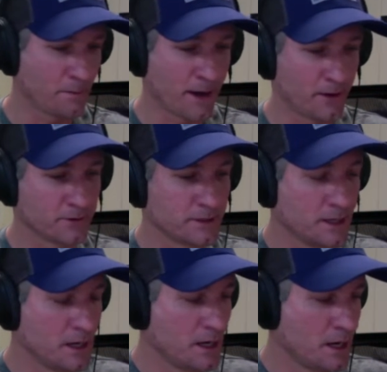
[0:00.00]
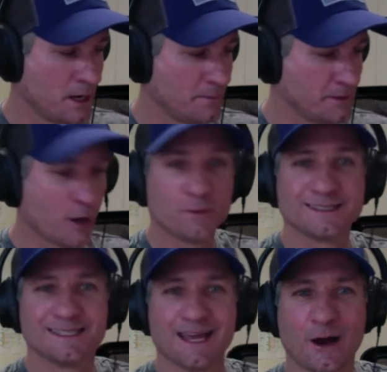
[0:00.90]
about to help us
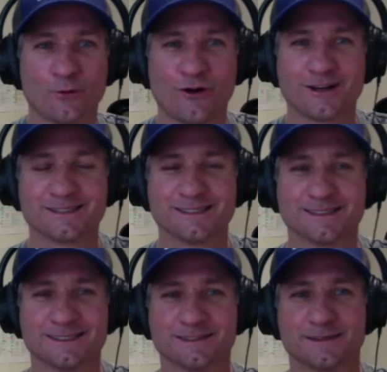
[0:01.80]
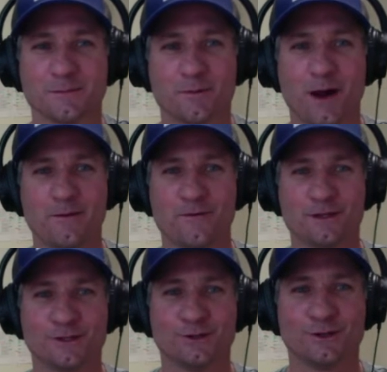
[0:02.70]
see how Ross's system of prima
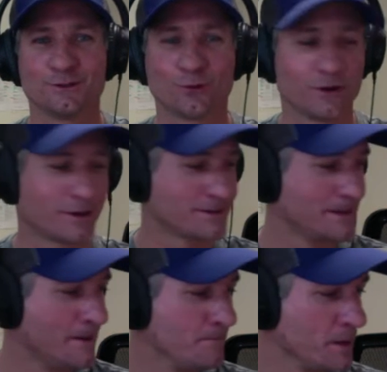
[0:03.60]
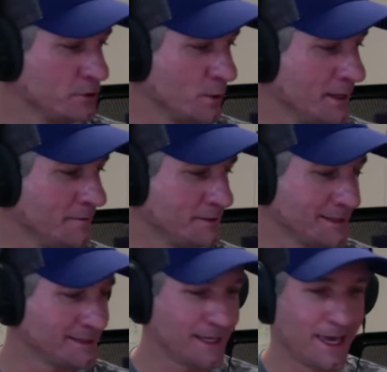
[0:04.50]
facie duties works. So he gives
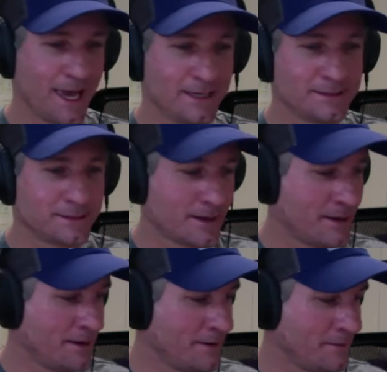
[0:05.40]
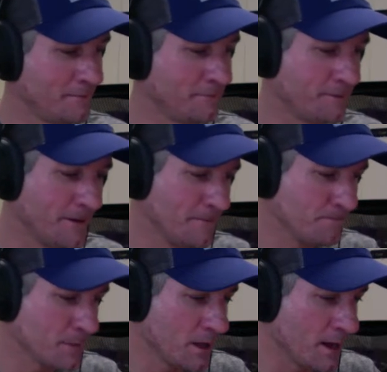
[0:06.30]
us the case of,
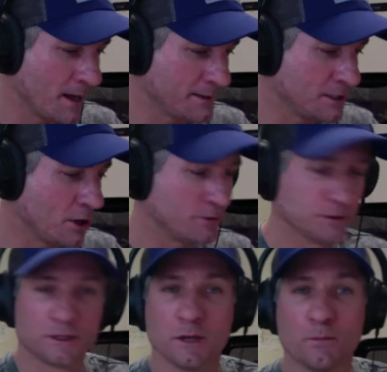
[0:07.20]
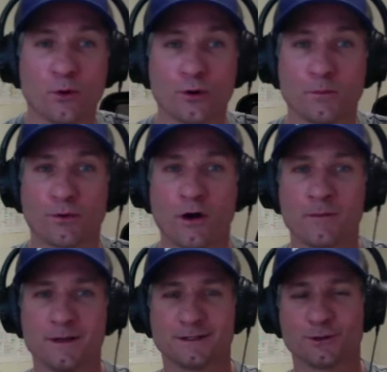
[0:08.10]
he calls it the important
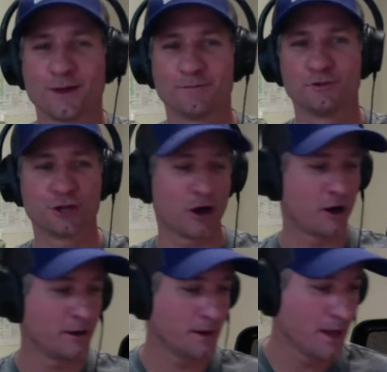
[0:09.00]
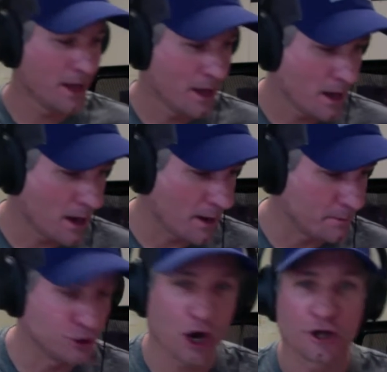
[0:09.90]
promise. So we have John
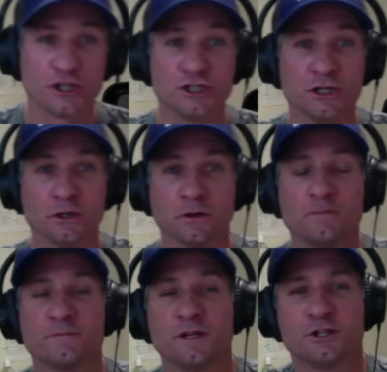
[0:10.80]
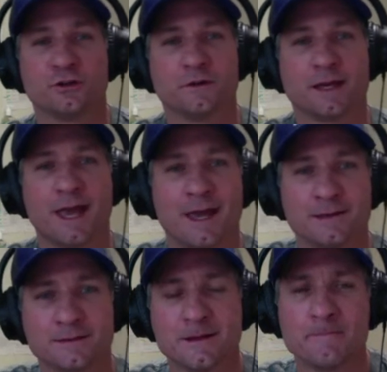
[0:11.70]
and Jill feature in the
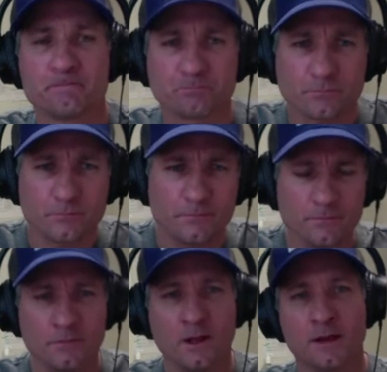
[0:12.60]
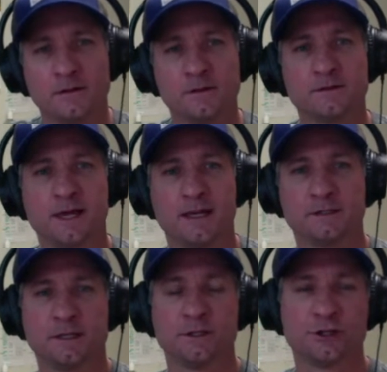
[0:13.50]
case. And in this
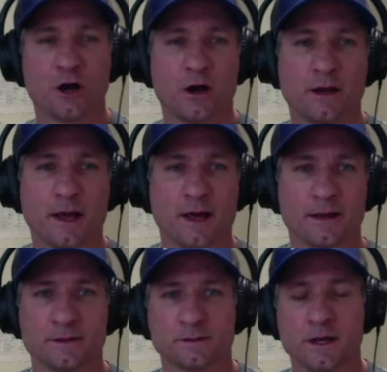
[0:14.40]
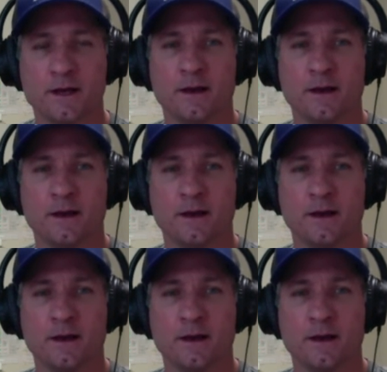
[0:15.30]
case, John has